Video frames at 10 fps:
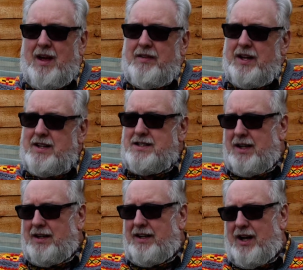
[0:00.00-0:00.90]
Then I
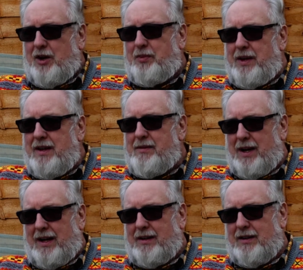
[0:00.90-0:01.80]
started helping them
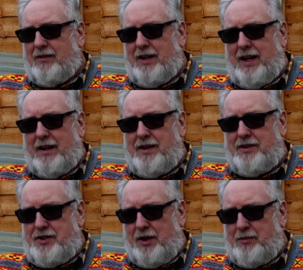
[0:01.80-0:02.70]
out on their
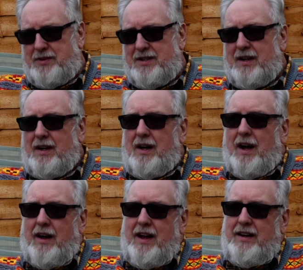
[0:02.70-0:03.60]
jobs.
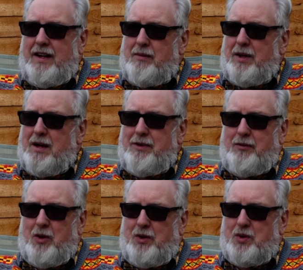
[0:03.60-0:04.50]
I ended up becoming
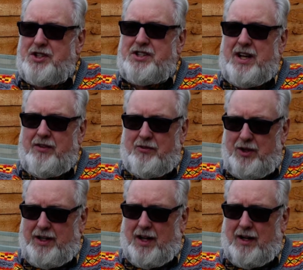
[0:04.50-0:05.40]
what they call a stunt
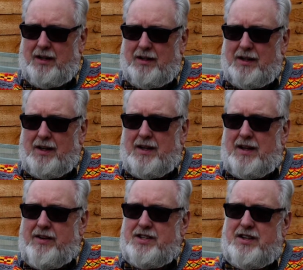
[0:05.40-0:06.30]
rigger.
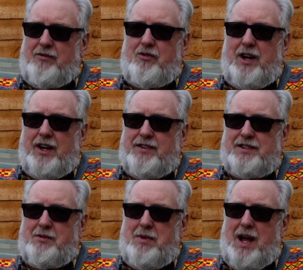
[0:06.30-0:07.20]
Now a stunt rigger is
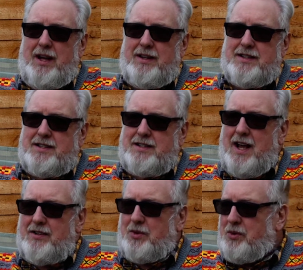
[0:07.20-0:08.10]
the man that
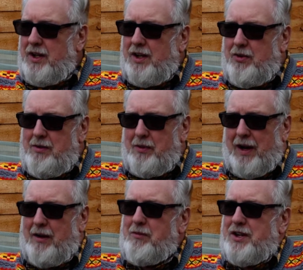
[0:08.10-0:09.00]
sets all the equipment
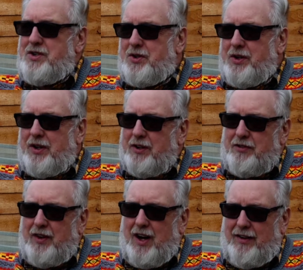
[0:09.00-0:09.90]
up, make sure you've got the
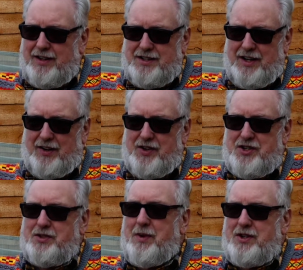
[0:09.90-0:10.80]
fire
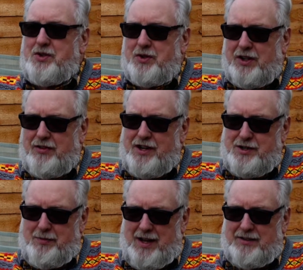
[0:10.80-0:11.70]
extinguishers, make sure the
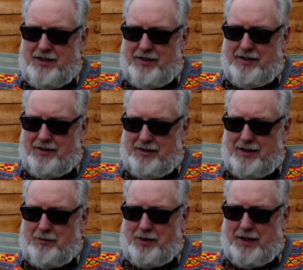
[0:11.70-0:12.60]
crash mats are in the
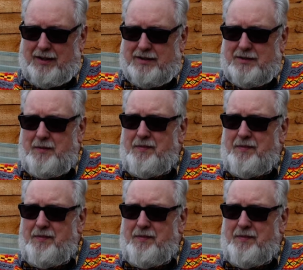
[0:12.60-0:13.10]
right place.